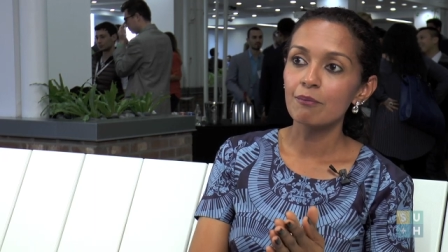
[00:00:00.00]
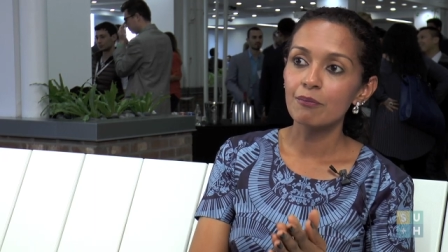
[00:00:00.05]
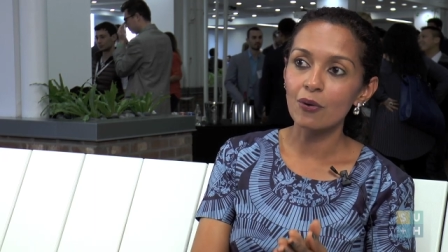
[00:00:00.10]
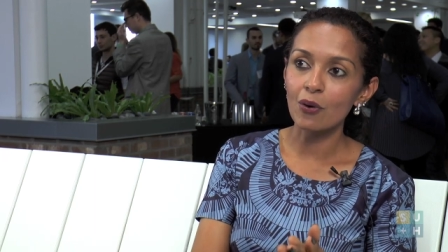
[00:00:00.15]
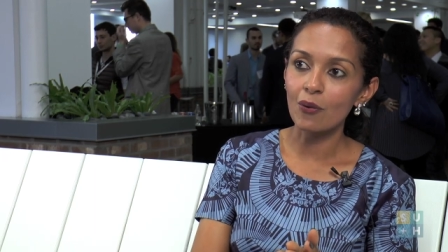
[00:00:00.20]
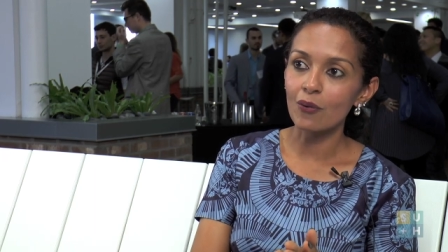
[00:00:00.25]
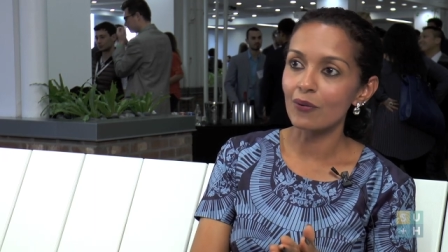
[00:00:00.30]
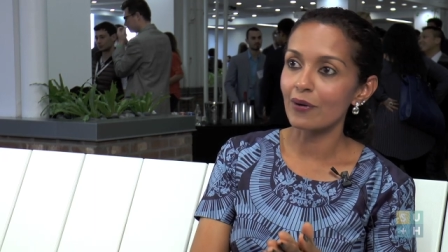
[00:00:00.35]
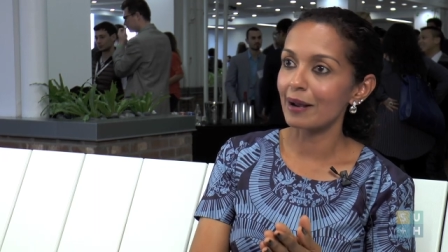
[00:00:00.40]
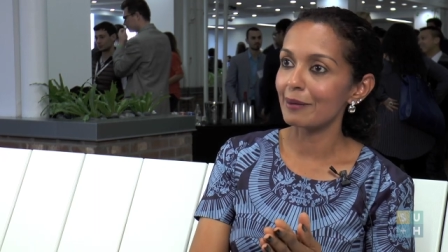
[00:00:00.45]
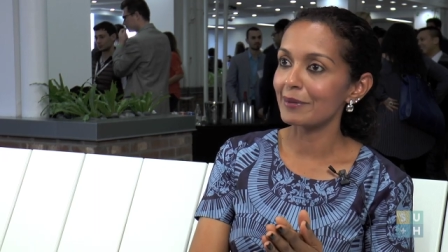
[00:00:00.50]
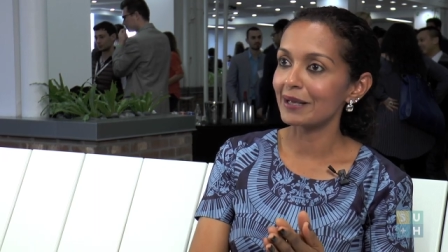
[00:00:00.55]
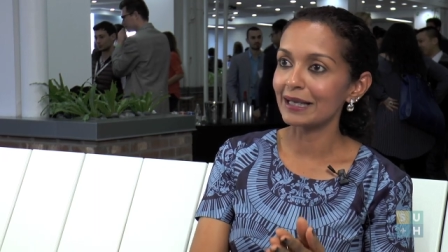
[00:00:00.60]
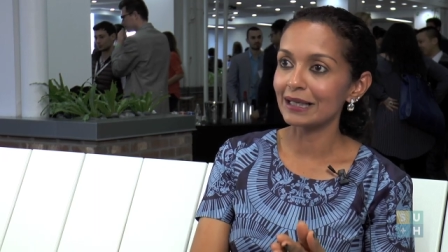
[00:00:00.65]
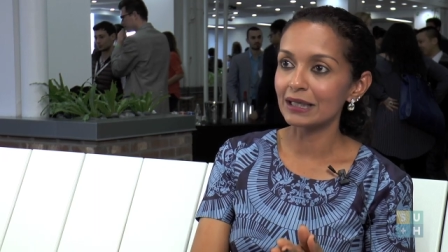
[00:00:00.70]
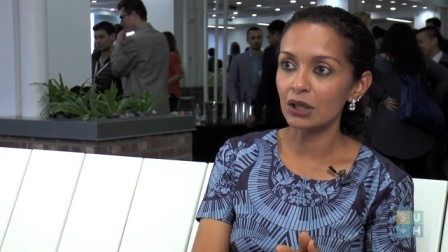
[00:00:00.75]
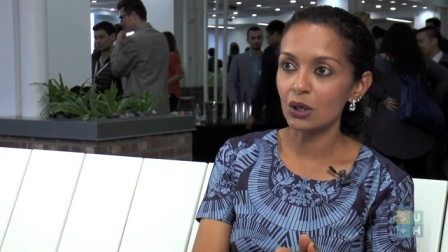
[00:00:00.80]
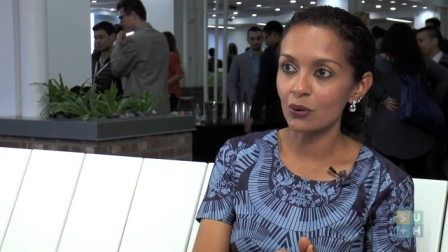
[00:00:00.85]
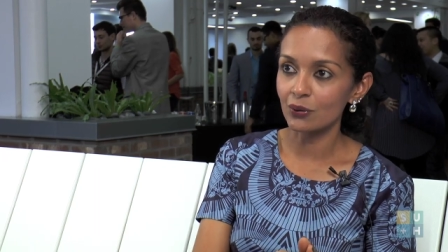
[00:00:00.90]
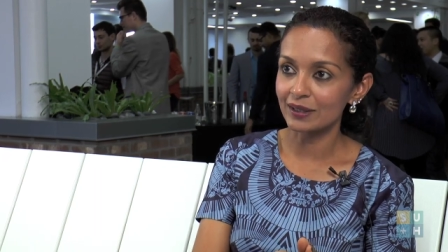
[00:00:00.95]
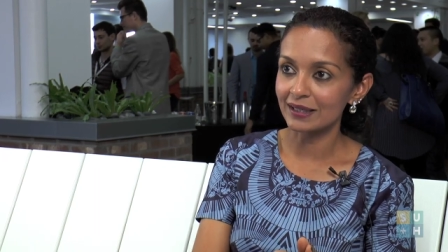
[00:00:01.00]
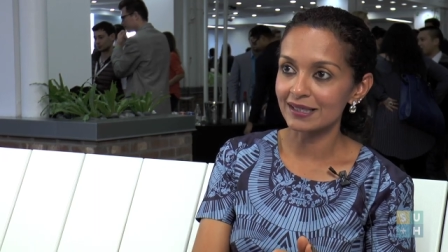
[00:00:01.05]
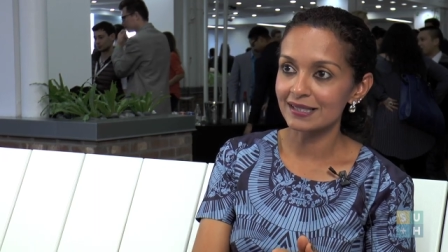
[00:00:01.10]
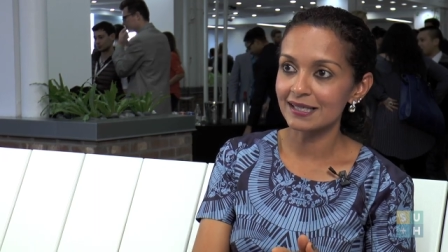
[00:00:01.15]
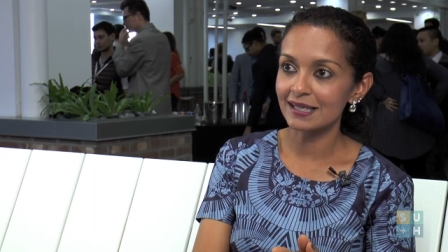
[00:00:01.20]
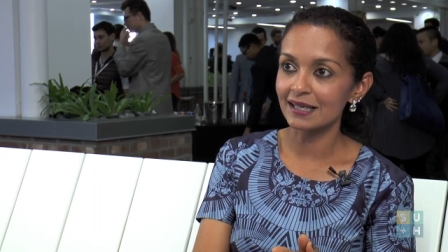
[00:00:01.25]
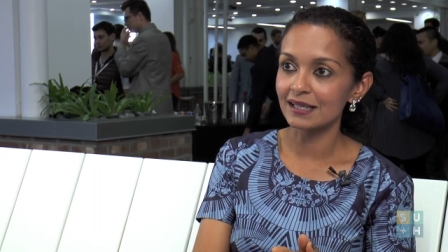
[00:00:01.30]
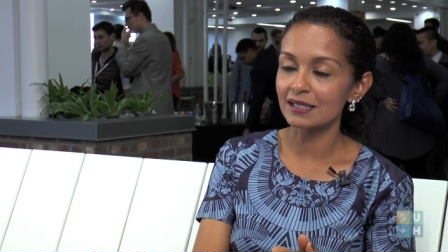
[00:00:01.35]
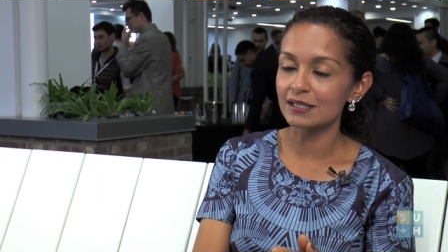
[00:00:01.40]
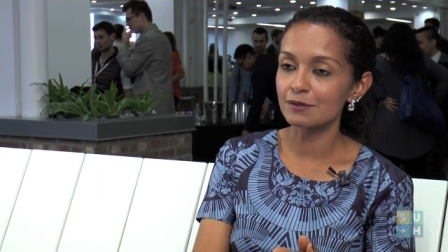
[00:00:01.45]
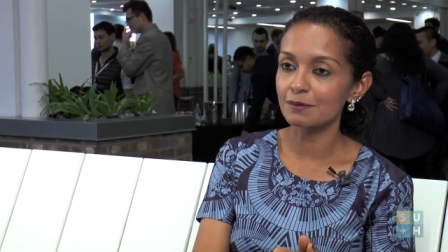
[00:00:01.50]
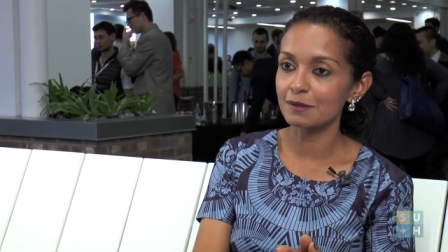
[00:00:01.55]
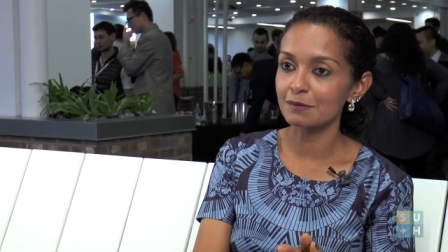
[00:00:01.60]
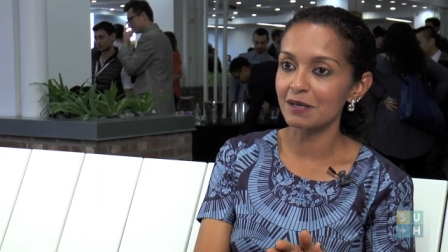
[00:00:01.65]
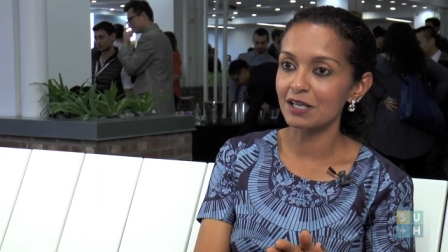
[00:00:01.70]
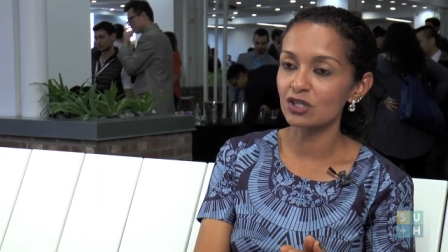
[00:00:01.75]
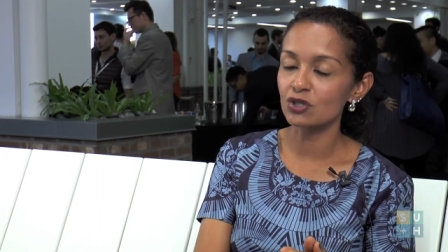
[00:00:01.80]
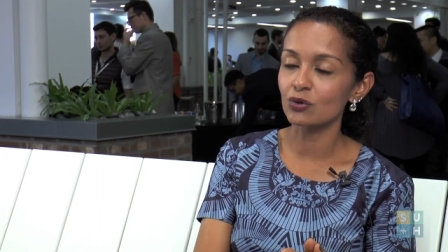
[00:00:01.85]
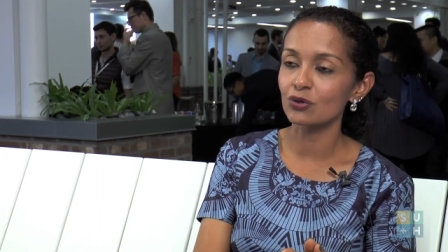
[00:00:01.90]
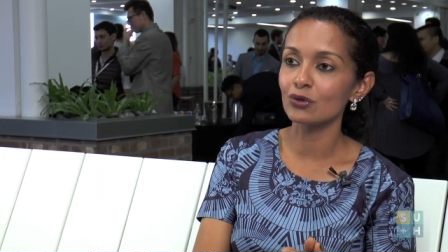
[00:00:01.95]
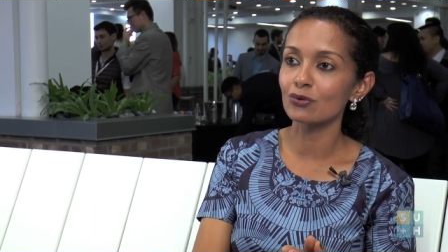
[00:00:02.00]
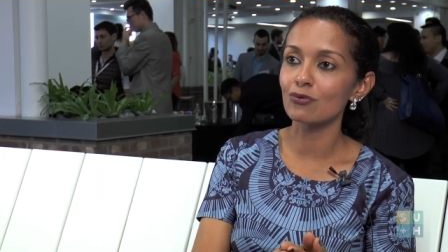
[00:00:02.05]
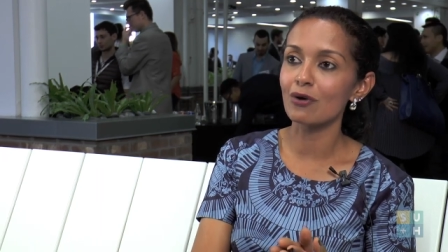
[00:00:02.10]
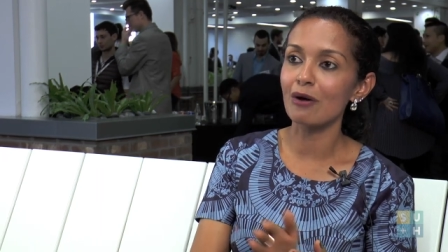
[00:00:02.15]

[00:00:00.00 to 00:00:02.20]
programming and coding skills, but make sure you